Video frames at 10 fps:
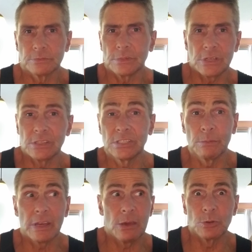didn't seem
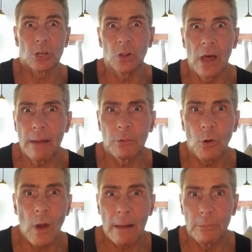like he was
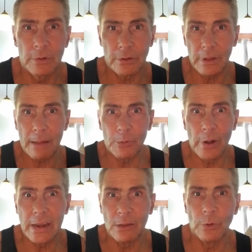
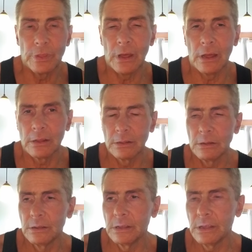collaborating with the
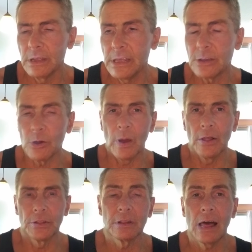
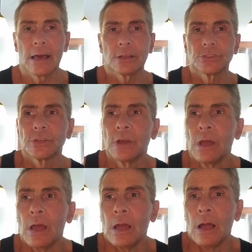Ecohealth Alliance.
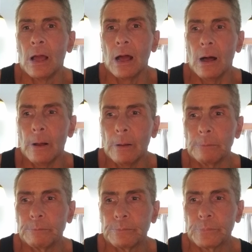
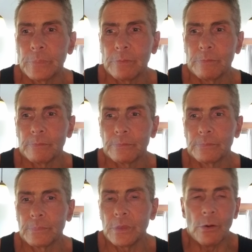He
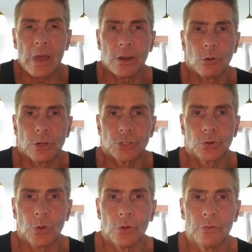had no
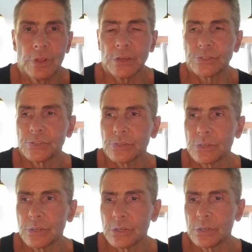control over this.
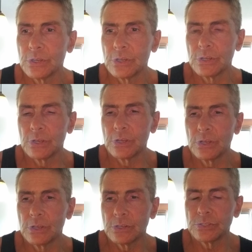
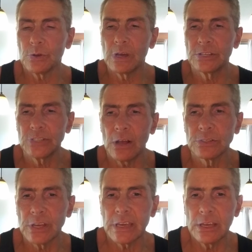So it
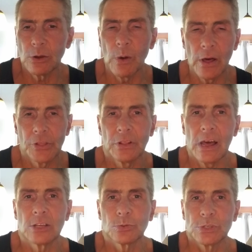sounds like Ecohealth
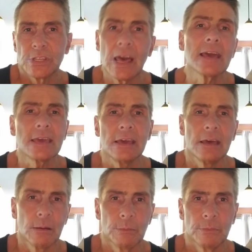Alliance was thanking
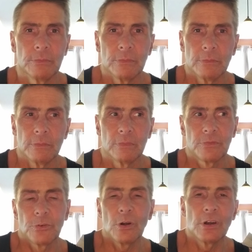him
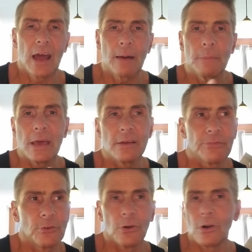for not making
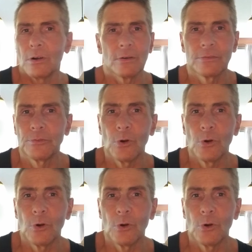for